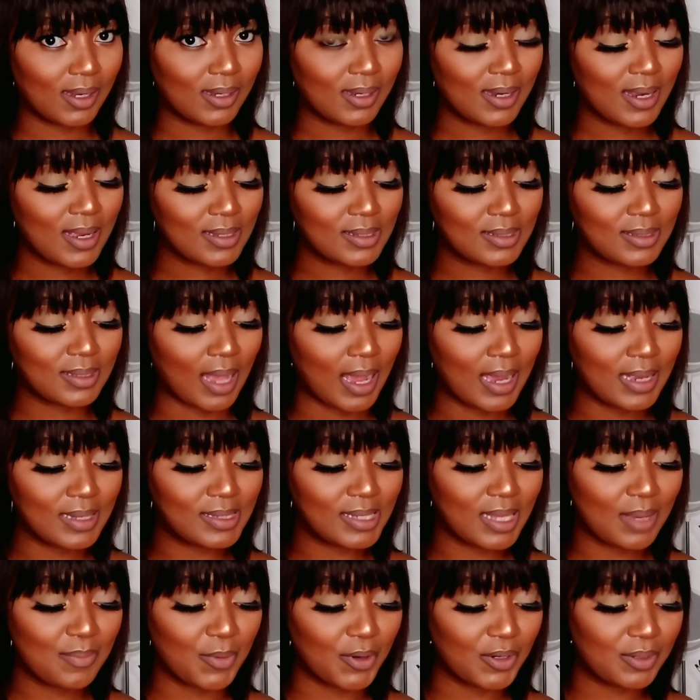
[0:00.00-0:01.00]
next
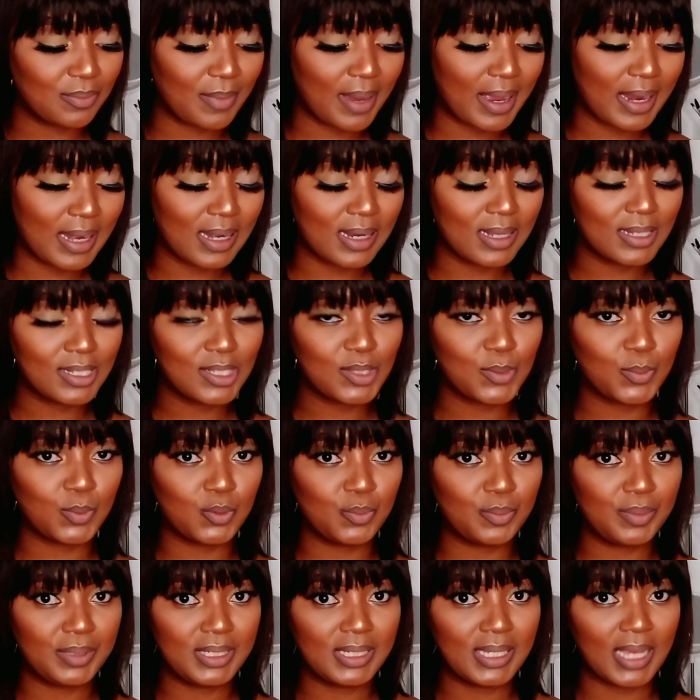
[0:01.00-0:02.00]
item on my list
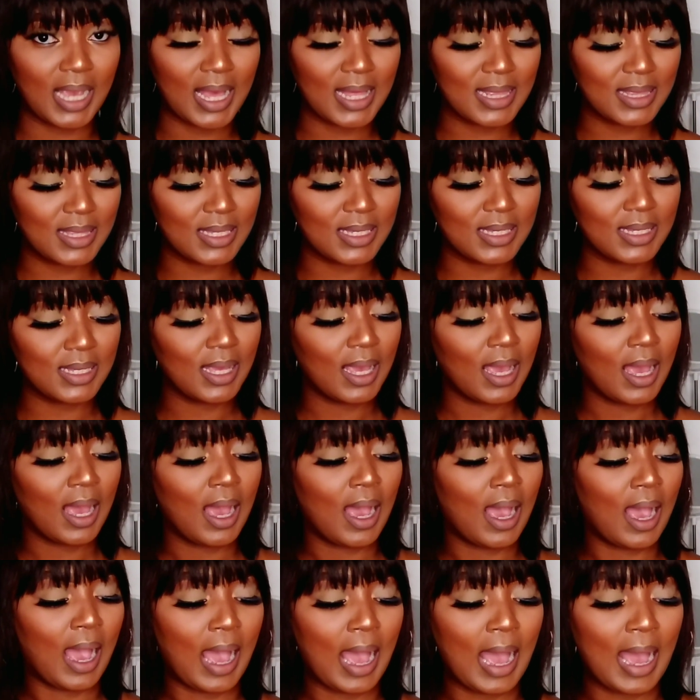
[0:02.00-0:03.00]
will be the
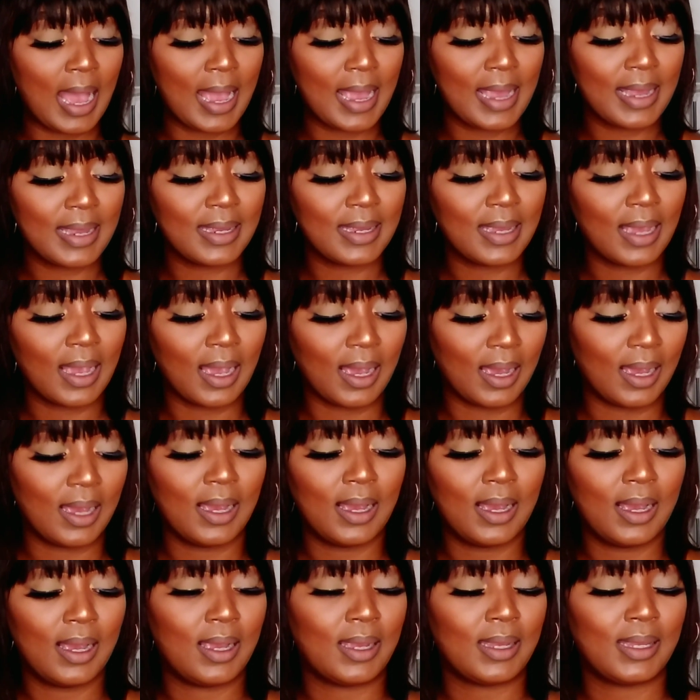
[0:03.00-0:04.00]
eye
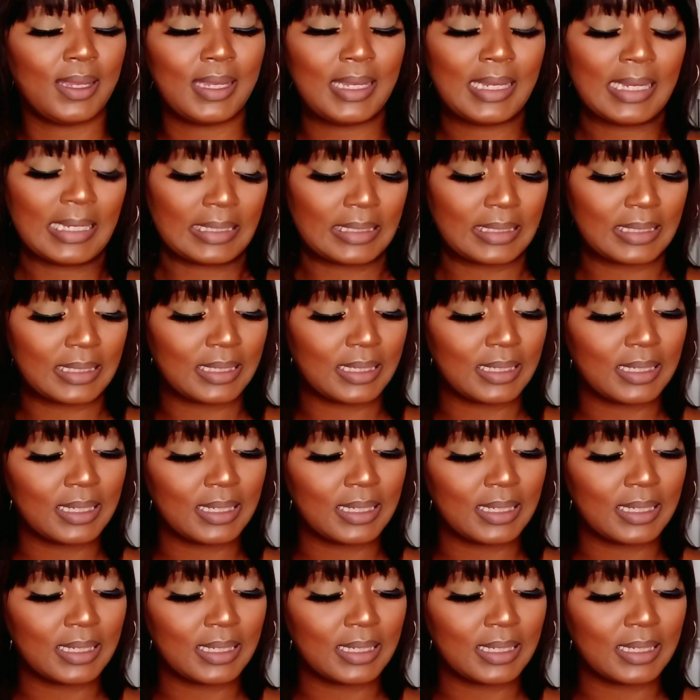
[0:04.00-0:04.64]
kit.